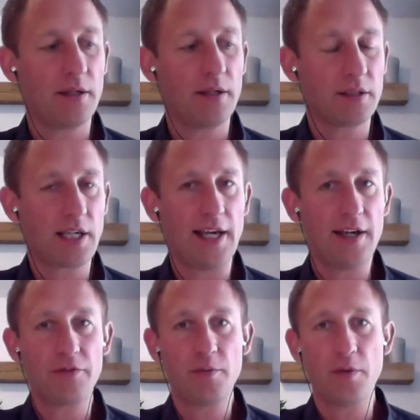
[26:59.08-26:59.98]

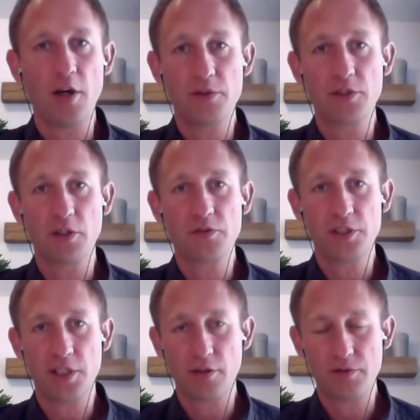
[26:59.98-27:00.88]
Claire from Homeless
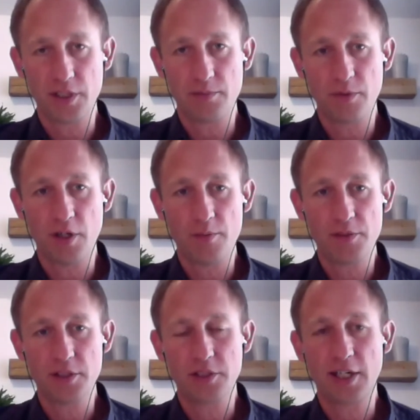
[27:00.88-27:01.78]
Oxfordshire, obviously a
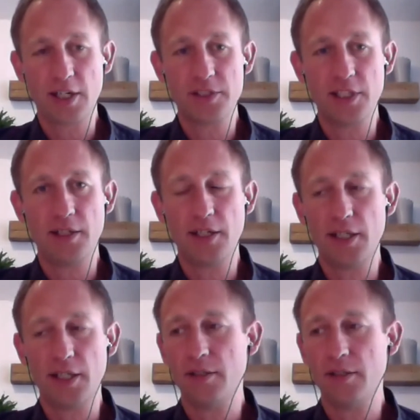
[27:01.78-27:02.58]
homelessness charity in